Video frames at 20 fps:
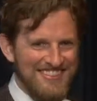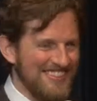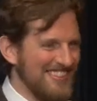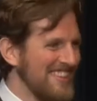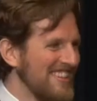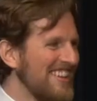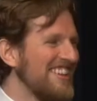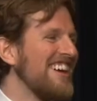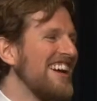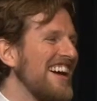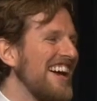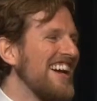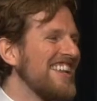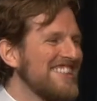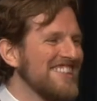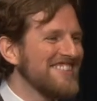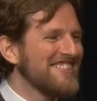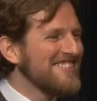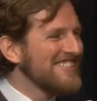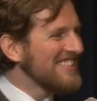
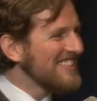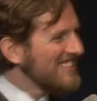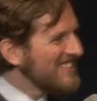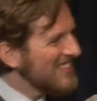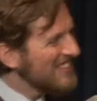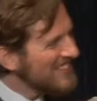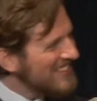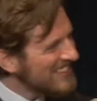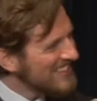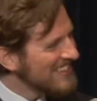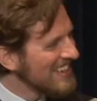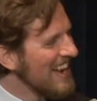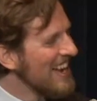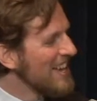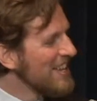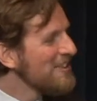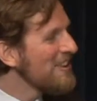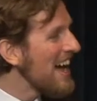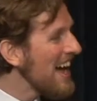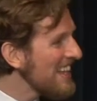The core contributors,
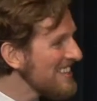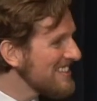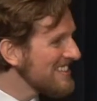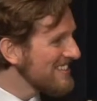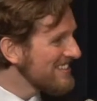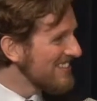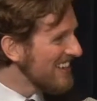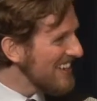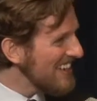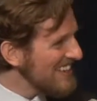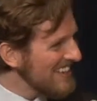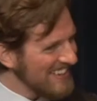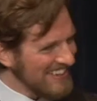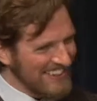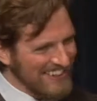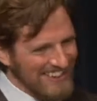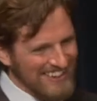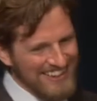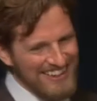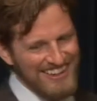you had to, right?
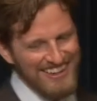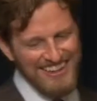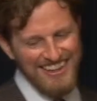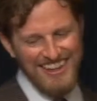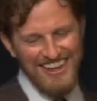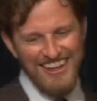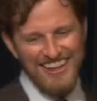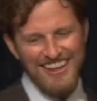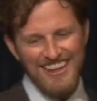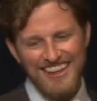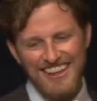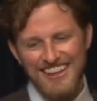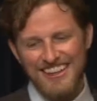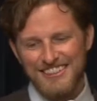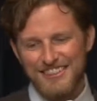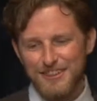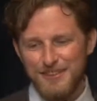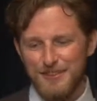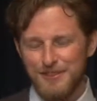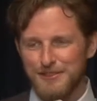
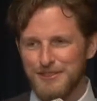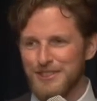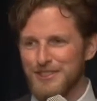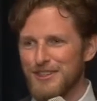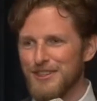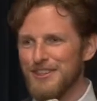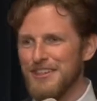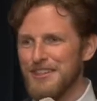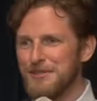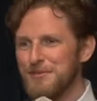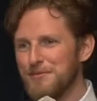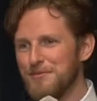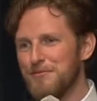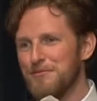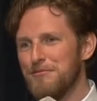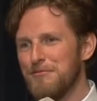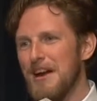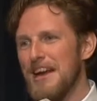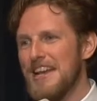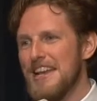So starting
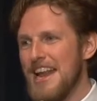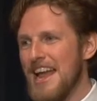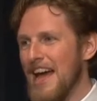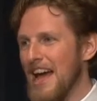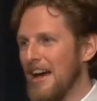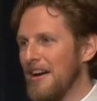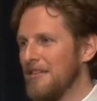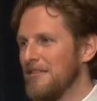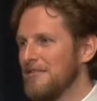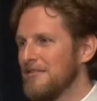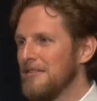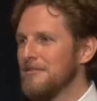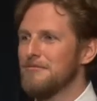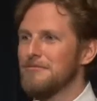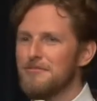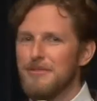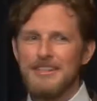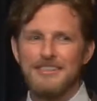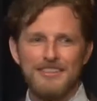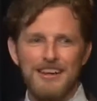right now, oh,
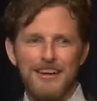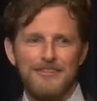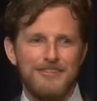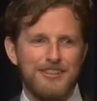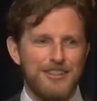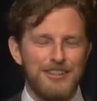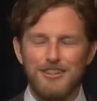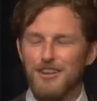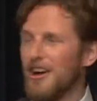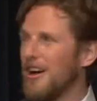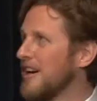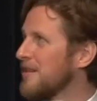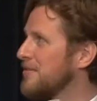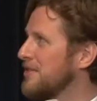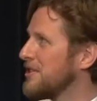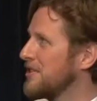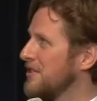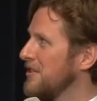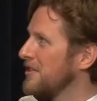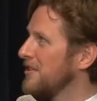wait till after the talk,
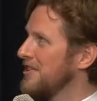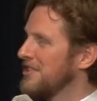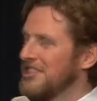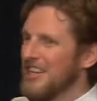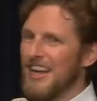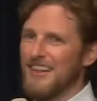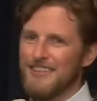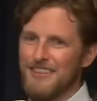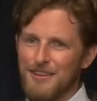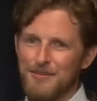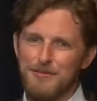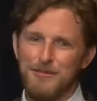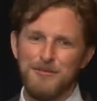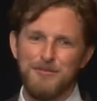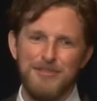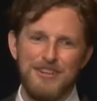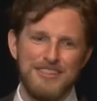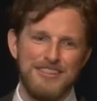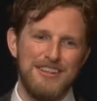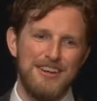but you can go to chat dot
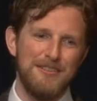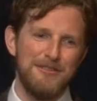wordpress dot